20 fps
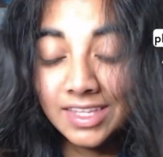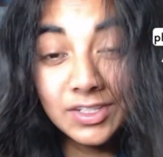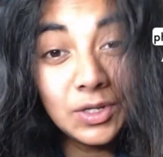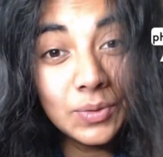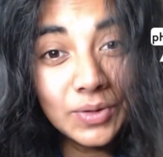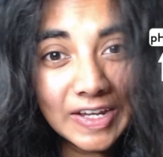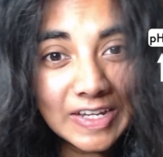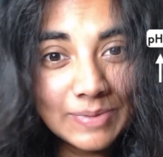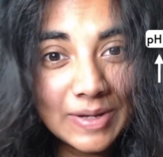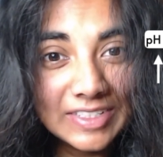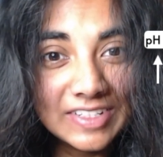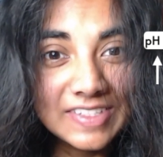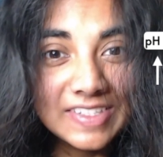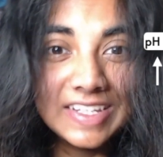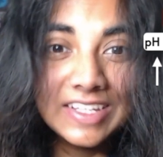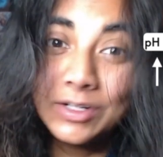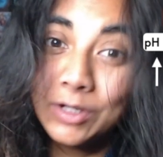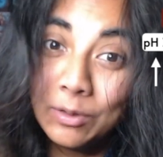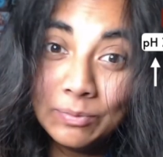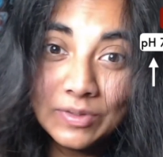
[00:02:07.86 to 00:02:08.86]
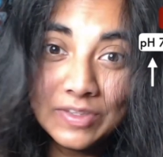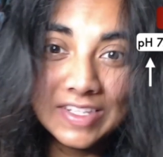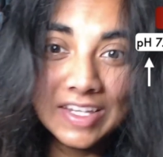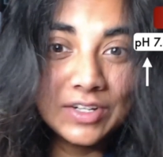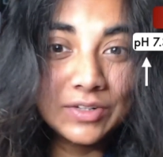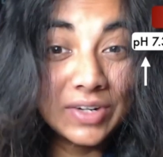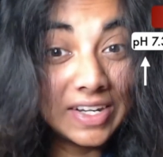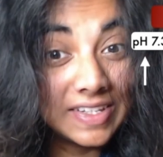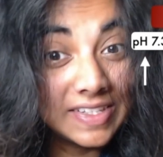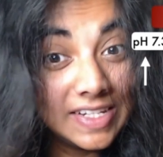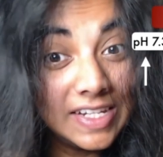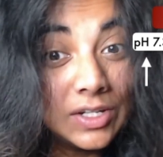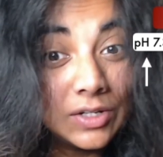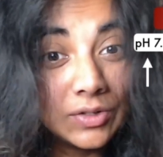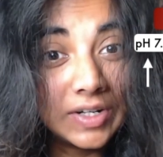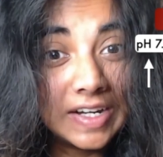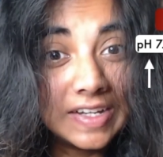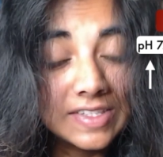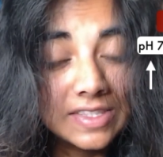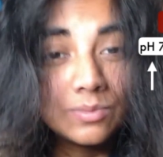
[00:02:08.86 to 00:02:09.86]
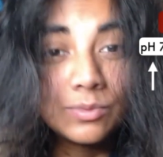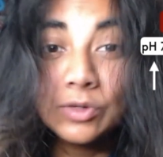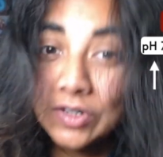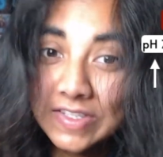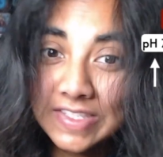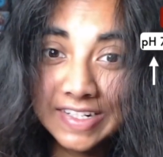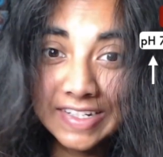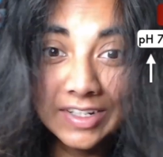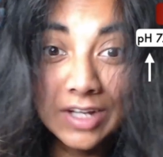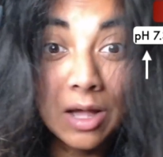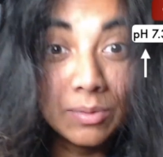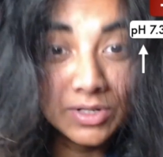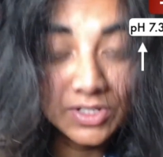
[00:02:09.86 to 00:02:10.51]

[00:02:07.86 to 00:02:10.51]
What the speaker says: you would expect to see a compensatory decrease in the more acidic carbon